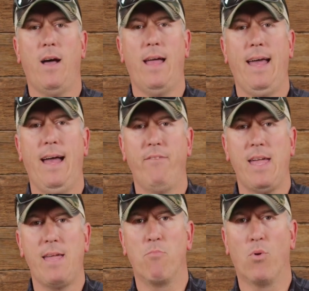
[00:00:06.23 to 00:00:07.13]
I have
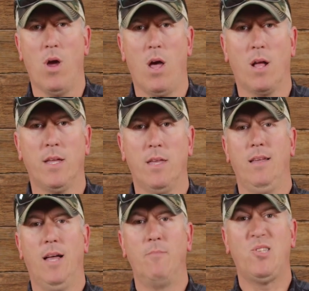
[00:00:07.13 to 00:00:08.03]
a Brog
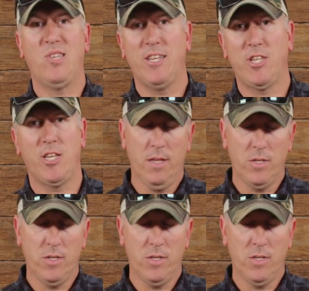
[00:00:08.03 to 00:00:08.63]
obsession.